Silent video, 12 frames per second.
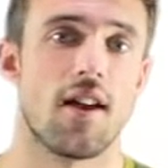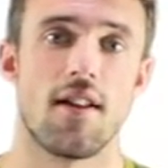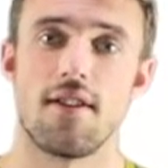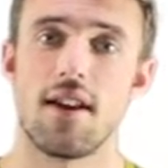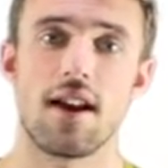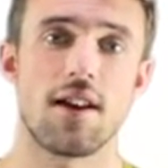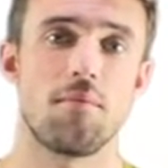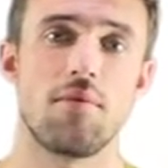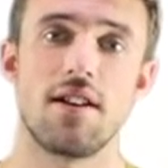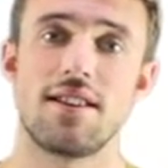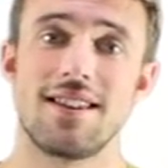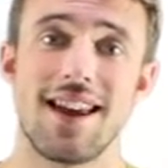They can
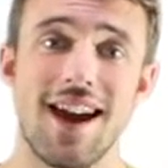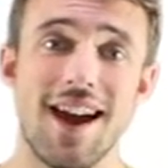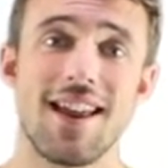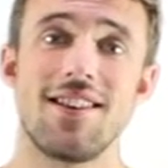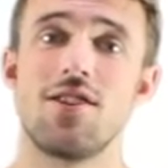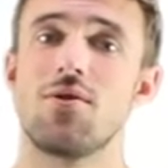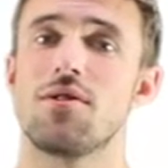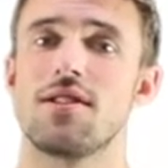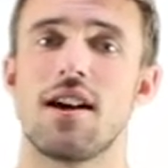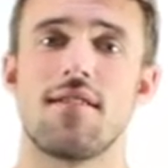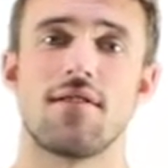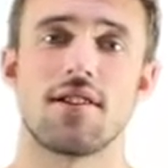be 10 to
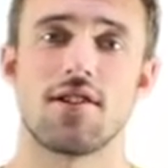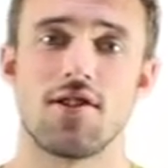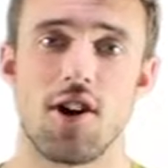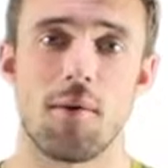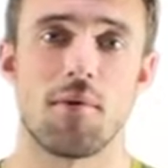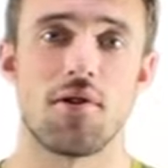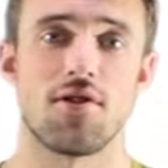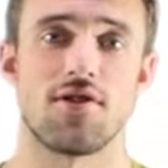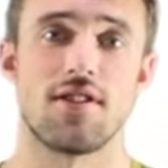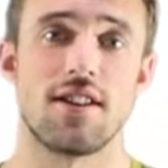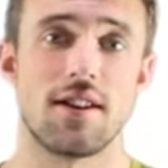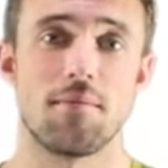11 kilometers
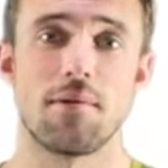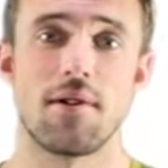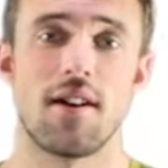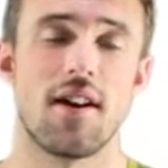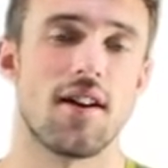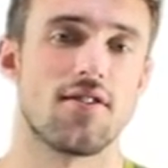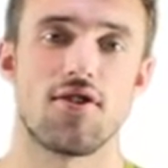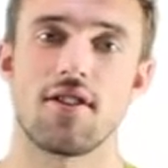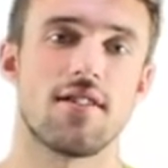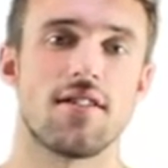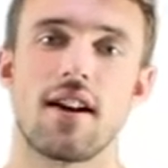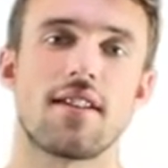deep,
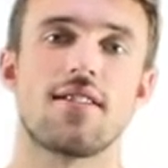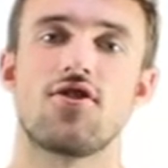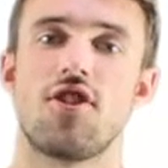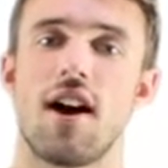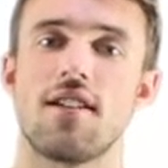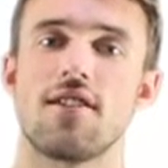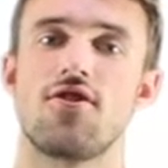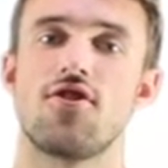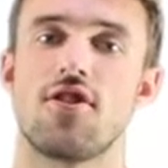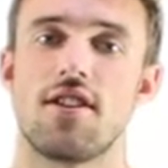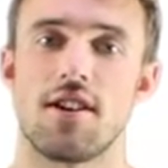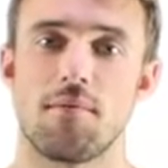just like the
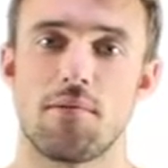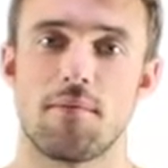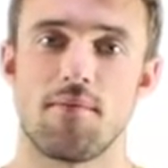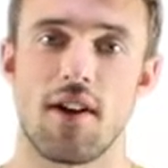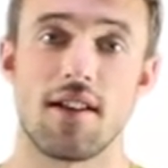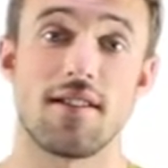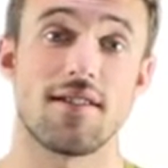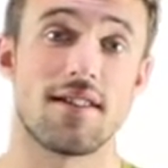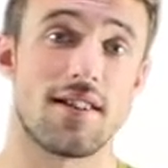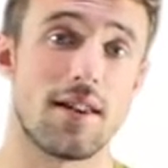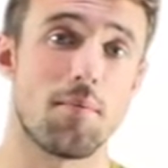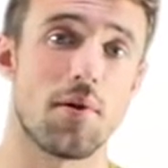Challenger Deep. That is the
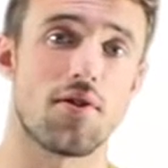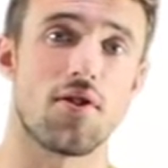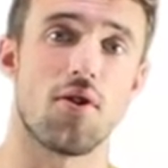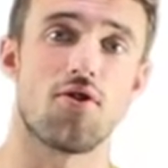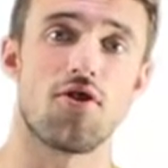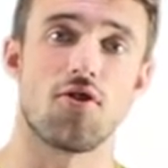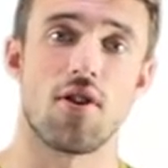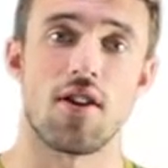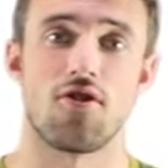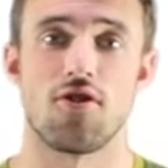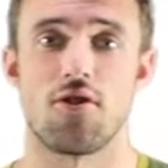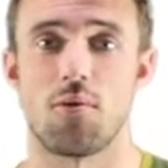deepest ocean
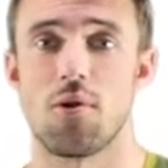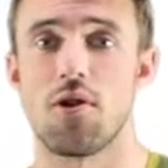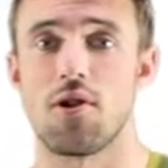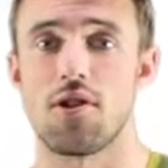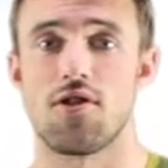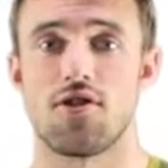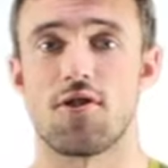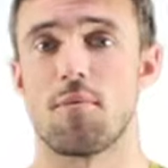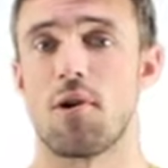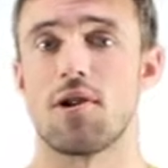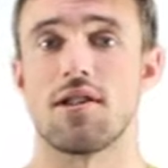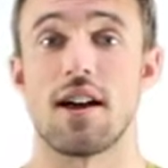trench in the world, at just
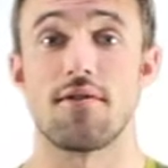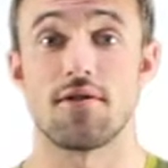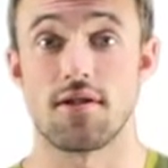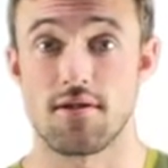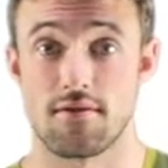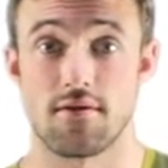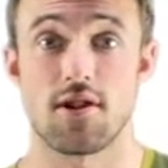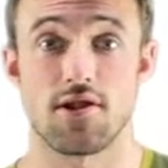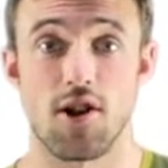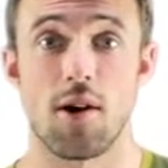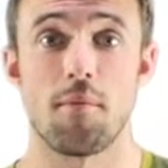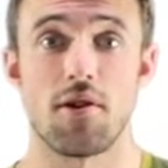about 11
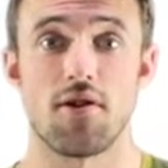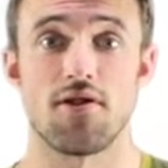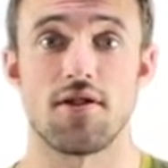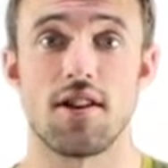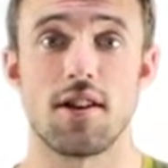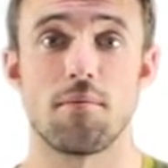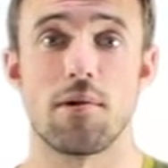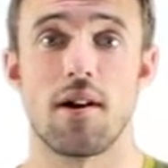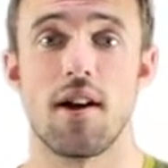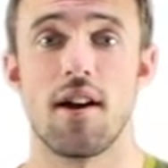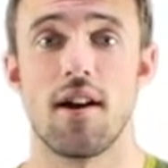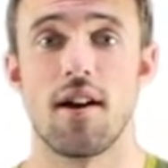kilometers deep.
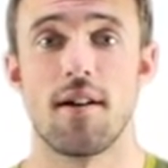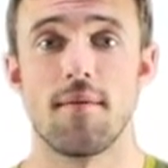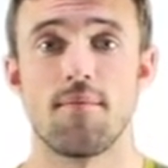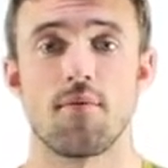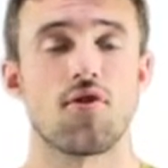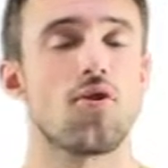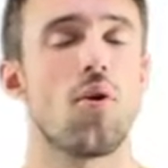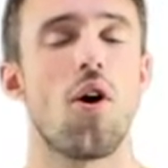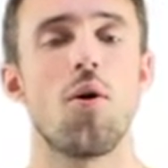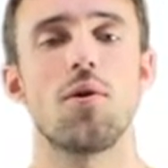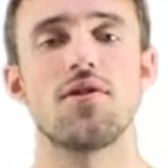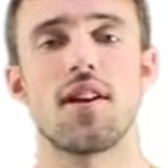So you
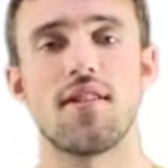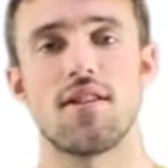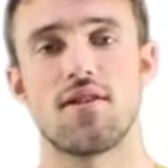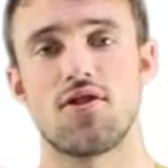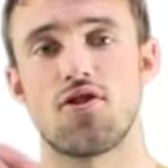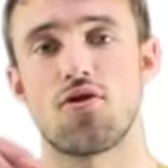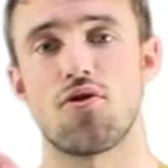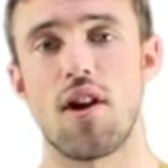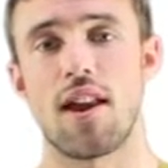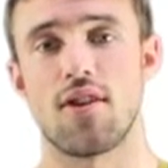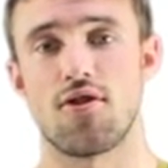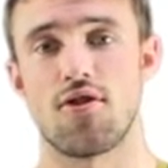always get this
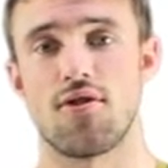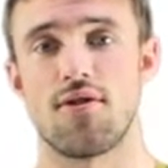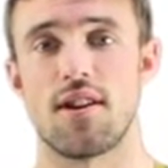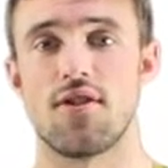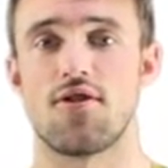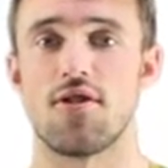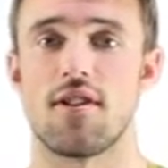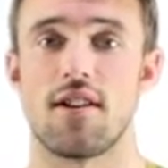trench feature